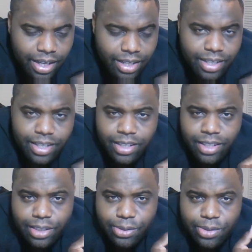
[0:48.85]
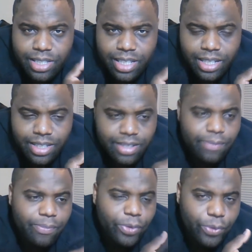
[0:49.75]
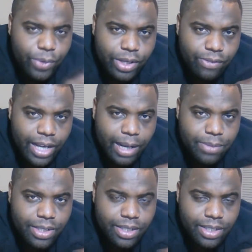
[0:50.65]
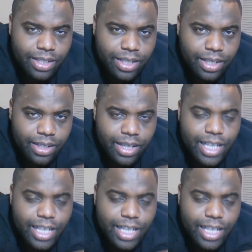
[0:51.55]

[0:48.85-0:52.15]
And it includes six revamped uh,